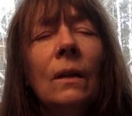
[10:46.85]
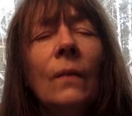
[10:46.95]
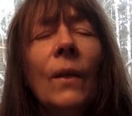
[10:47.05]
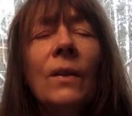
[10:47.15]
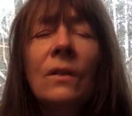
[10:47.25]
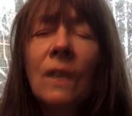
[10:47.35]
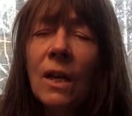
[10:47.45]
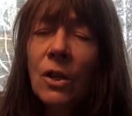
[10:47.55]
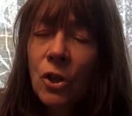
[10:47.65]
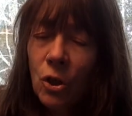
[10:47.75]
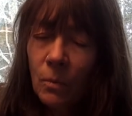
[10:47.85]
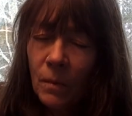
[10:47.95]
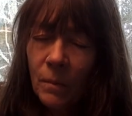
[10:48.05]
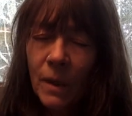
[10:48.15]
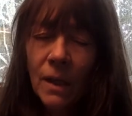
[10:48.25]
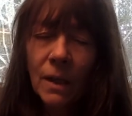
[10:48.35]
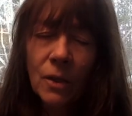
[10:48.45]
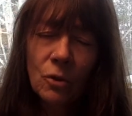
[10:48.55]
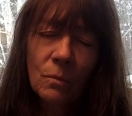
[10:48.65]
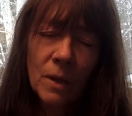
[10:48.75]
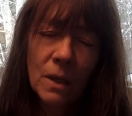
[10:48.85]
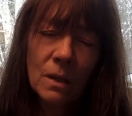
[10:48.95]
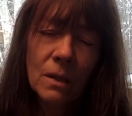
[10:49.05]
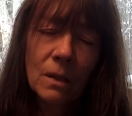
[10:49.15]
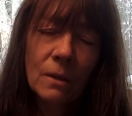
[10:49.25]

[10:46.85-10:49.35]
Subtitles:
That is each human being that you meet.